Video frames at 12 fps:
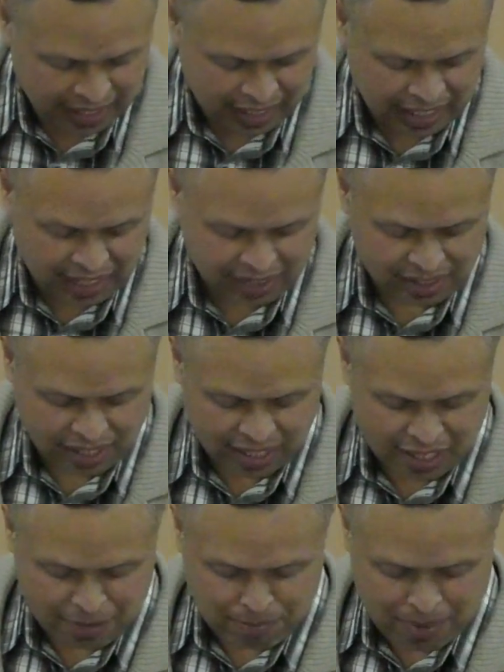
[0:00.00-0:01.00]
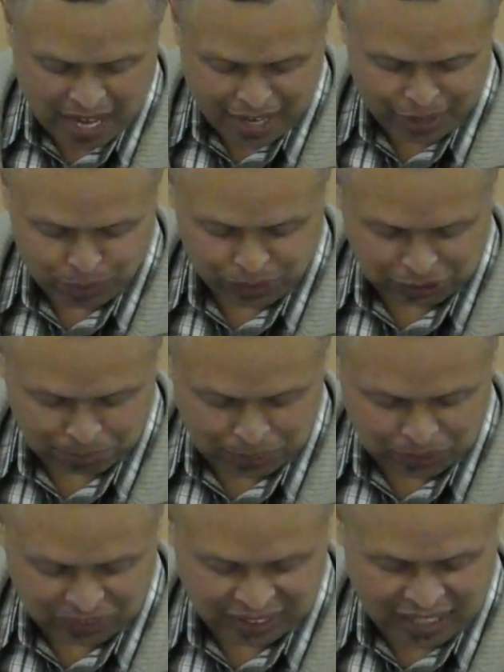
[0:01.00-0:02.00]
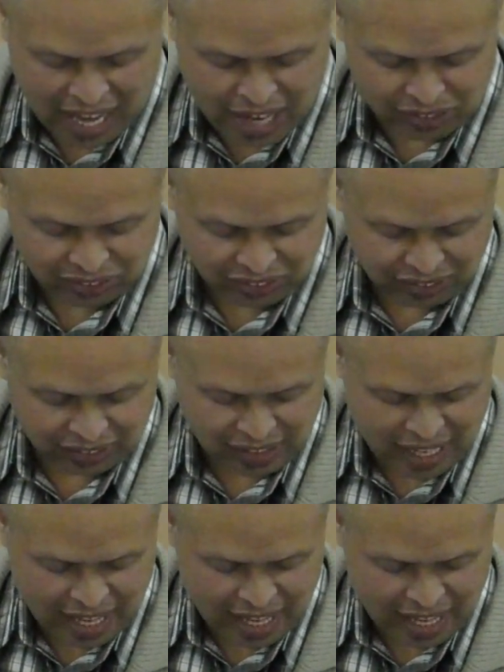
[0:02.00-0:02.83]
He is like a man which built an house